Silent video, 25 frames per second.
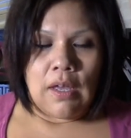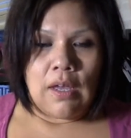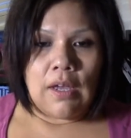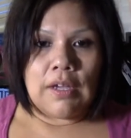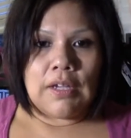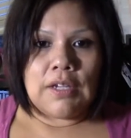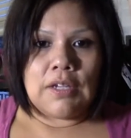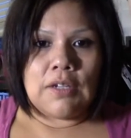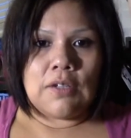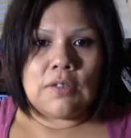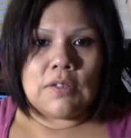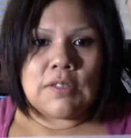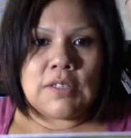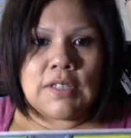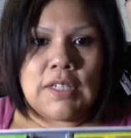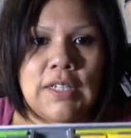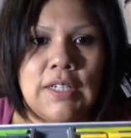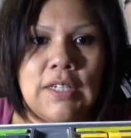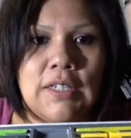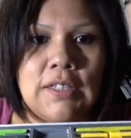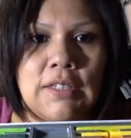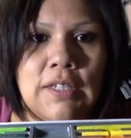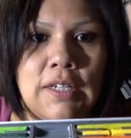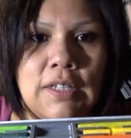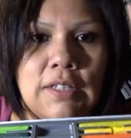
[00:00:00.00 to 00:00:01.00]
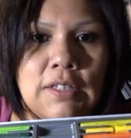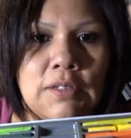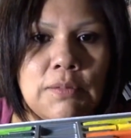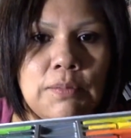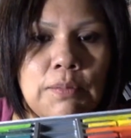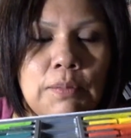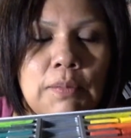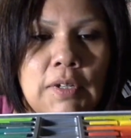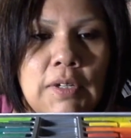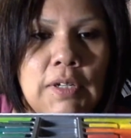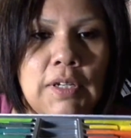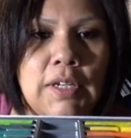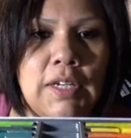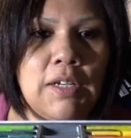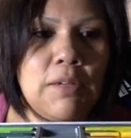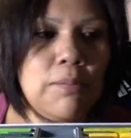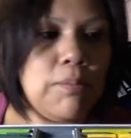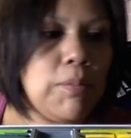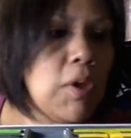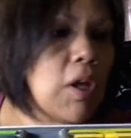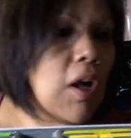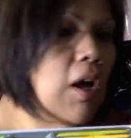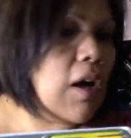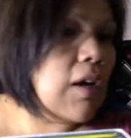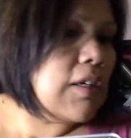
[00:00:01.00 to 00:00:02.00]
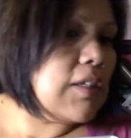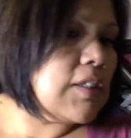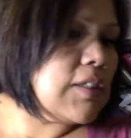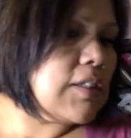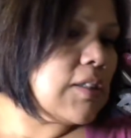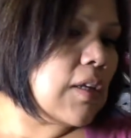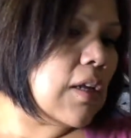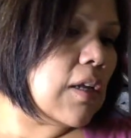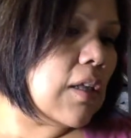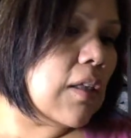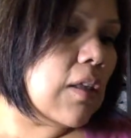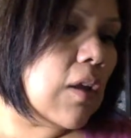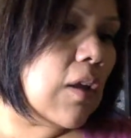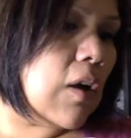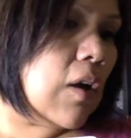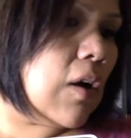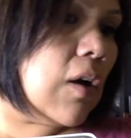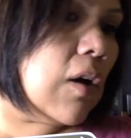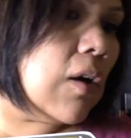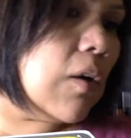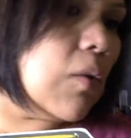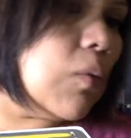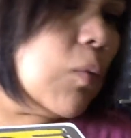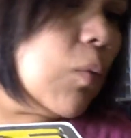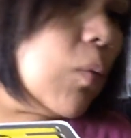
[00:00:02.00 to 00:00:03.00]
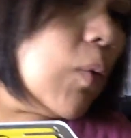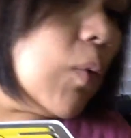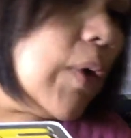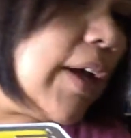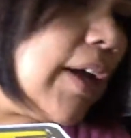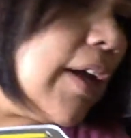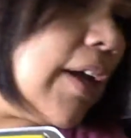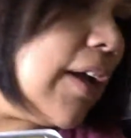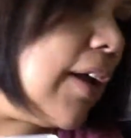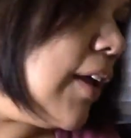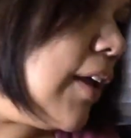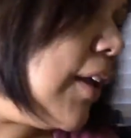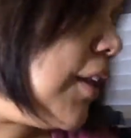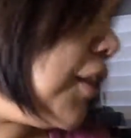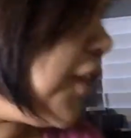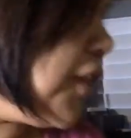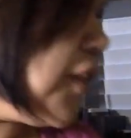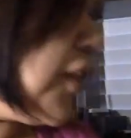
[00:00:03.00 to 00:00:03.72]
I used ink blocks along with